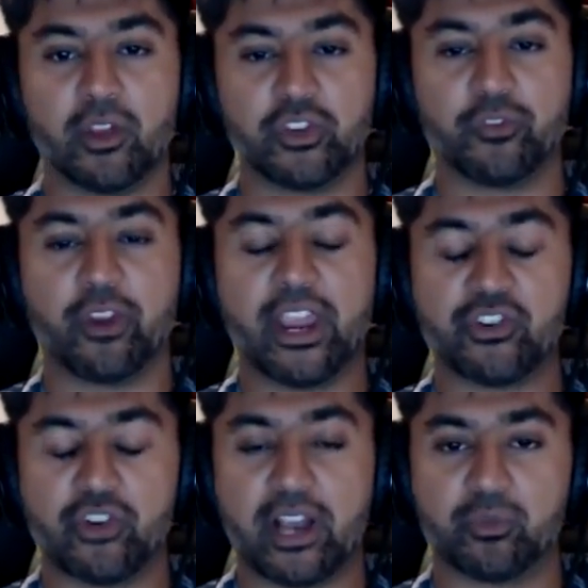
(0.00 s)
So for
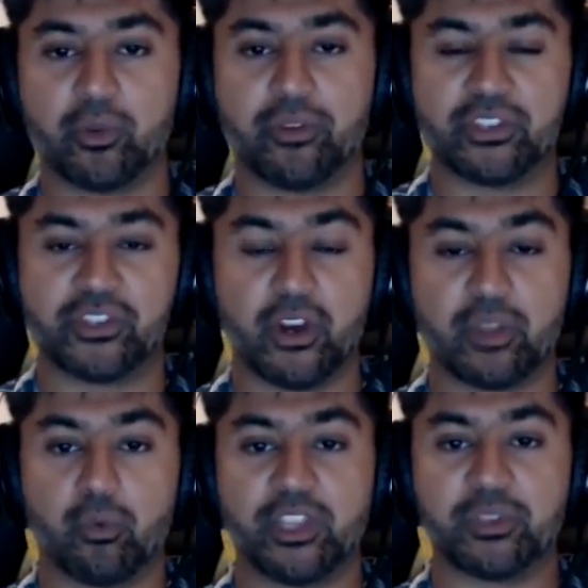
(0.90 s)
Aatrox, one of the
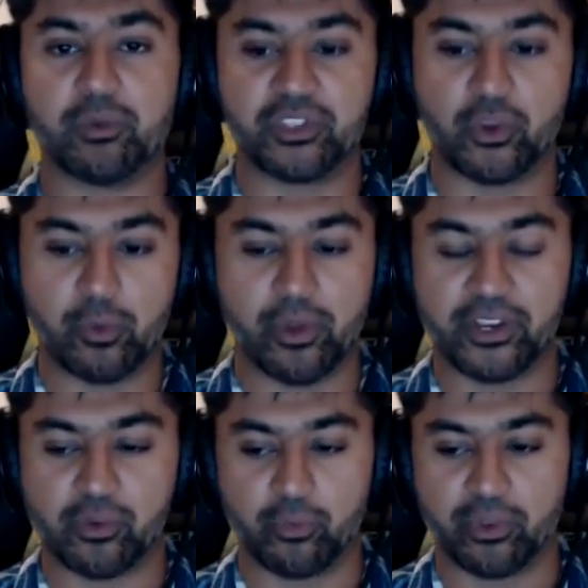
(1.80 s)
starting points was, we
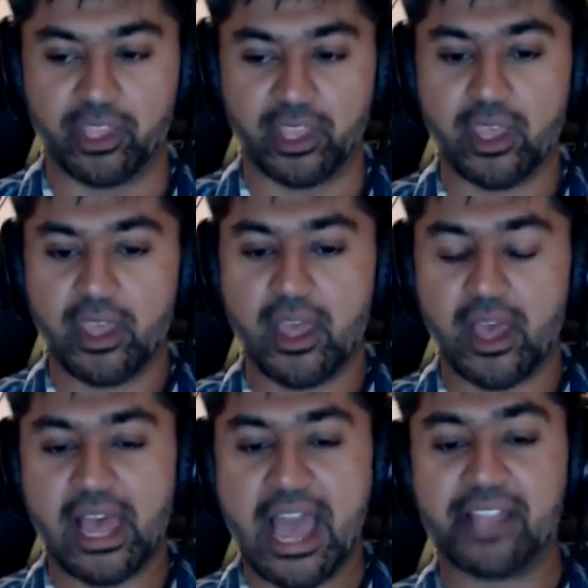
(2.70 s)
wanted to really
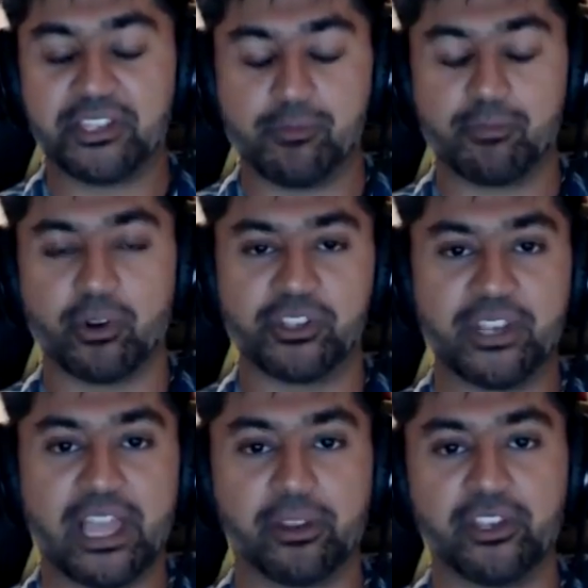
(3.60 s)
add some
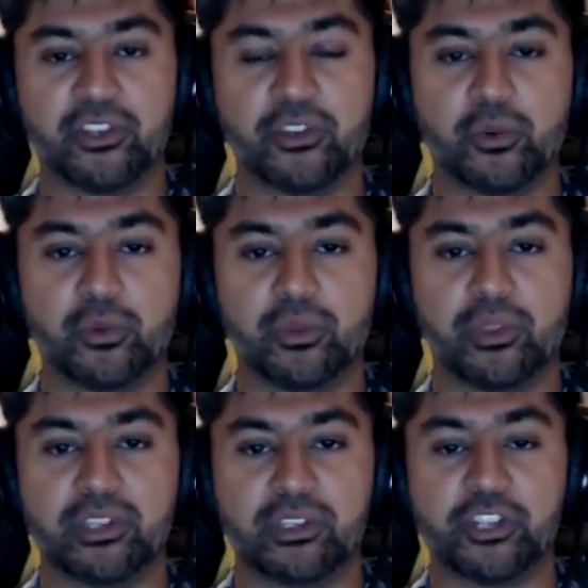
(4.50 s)
personality to
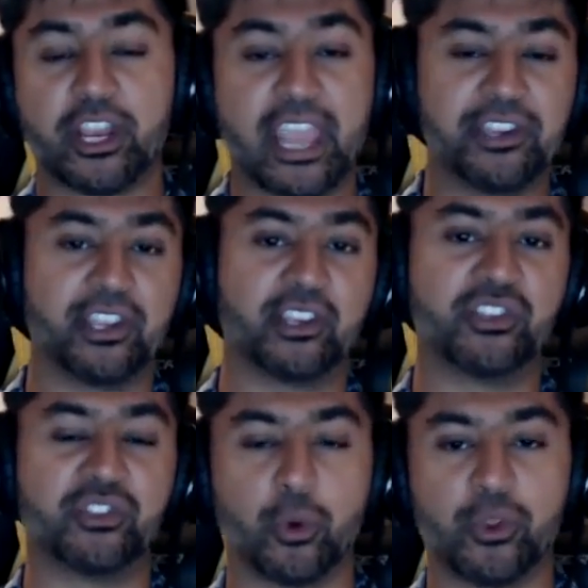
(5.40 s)
this gigantic
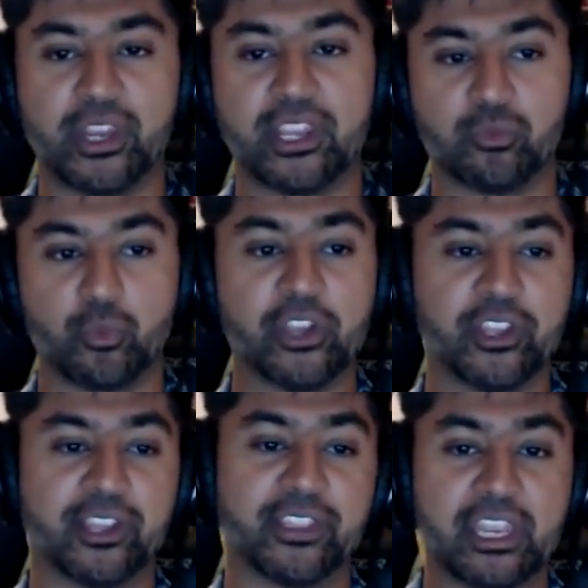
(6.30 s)
sword that he's
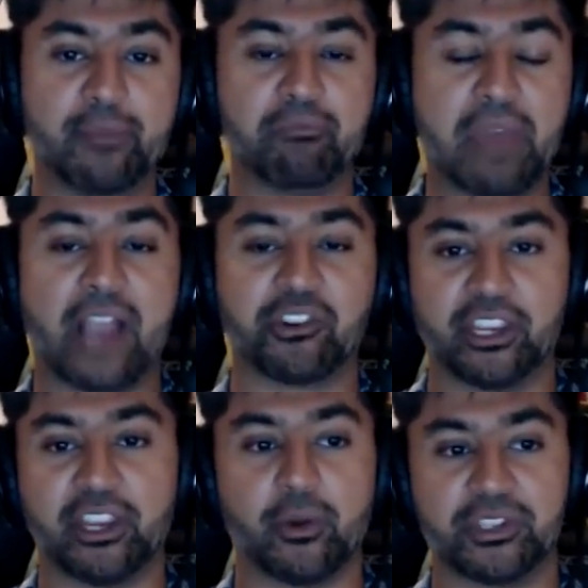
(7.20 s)
wielding, that he
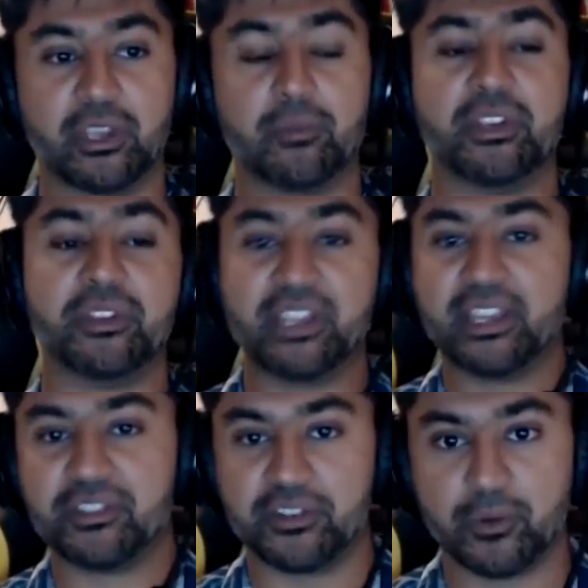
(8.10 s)
actually, in some sense
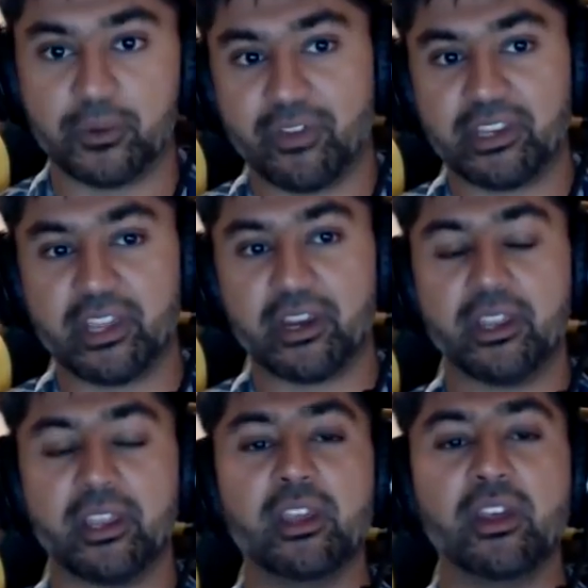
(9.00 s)
is in terms of
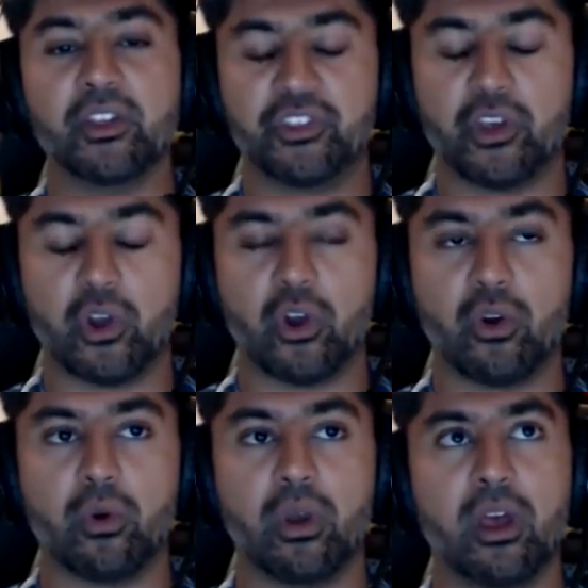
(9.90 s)
identity.
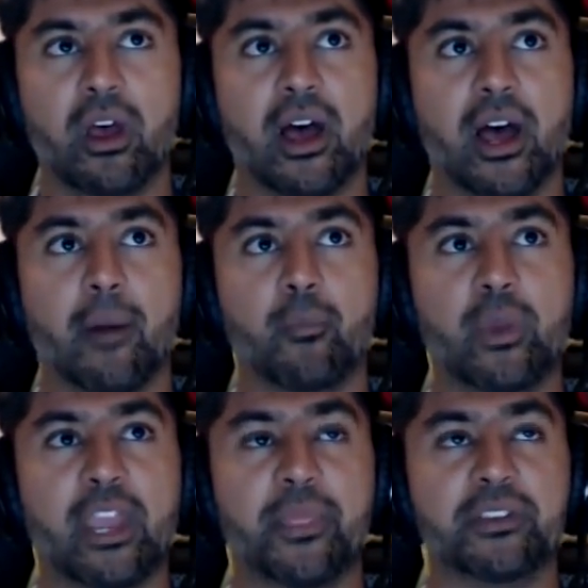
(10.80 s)
So
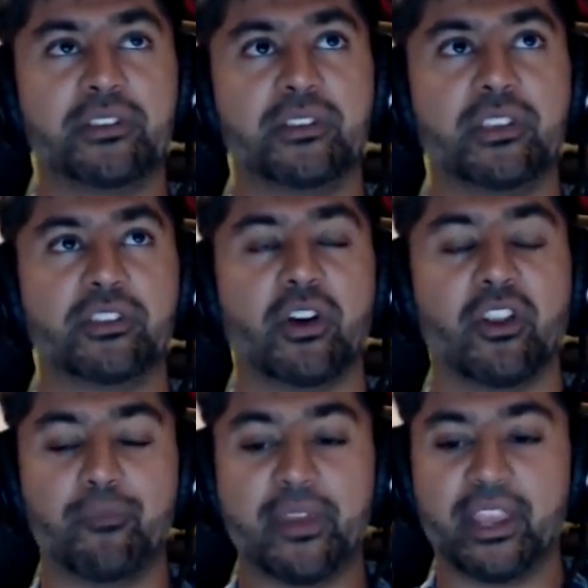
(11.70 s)
we had this
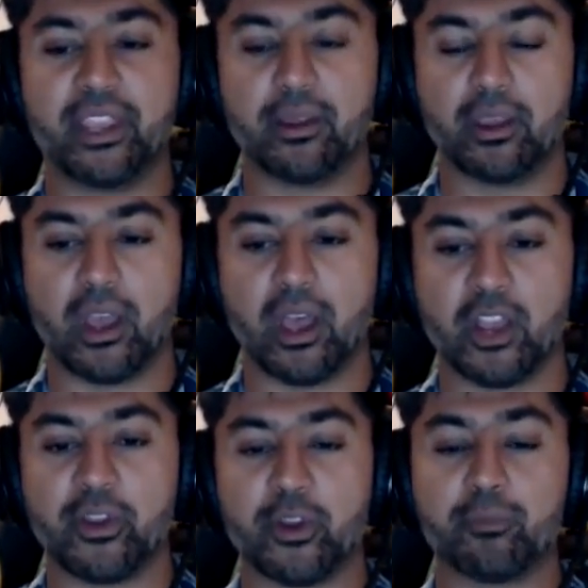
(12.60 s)
thought of making
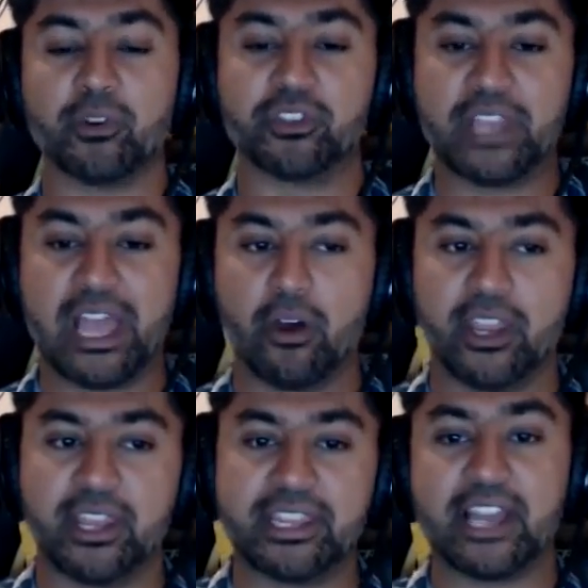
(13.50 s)
a greater
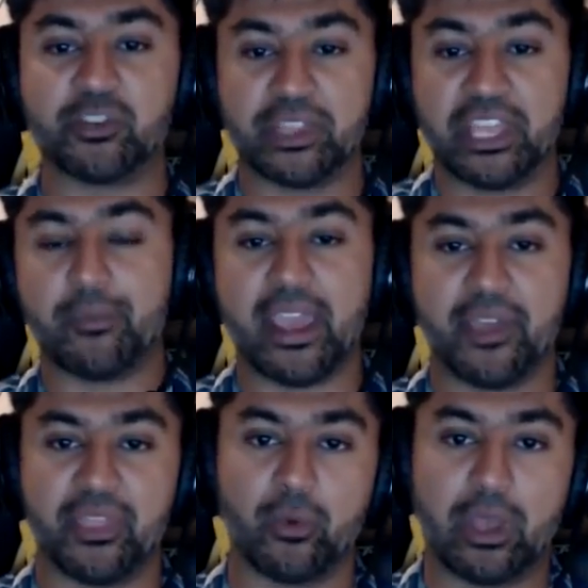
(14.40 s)
personality attached with him
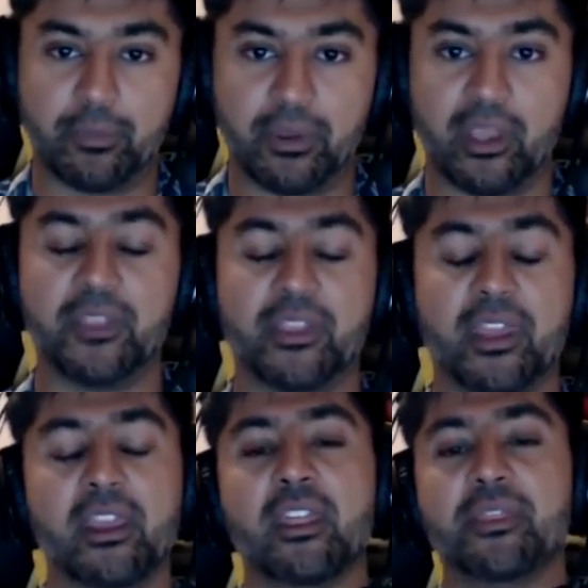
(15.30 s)
and the weapon, and
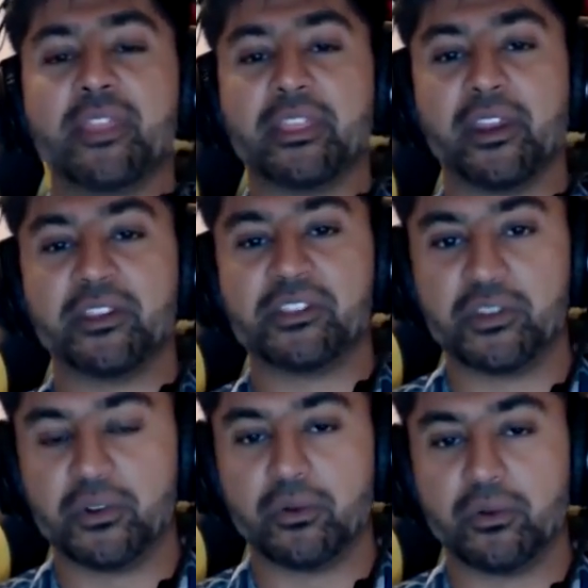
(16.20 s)
then that led
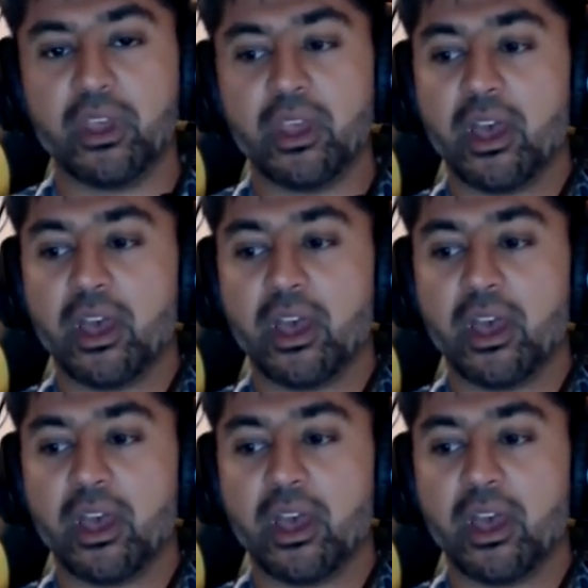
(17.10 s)
us to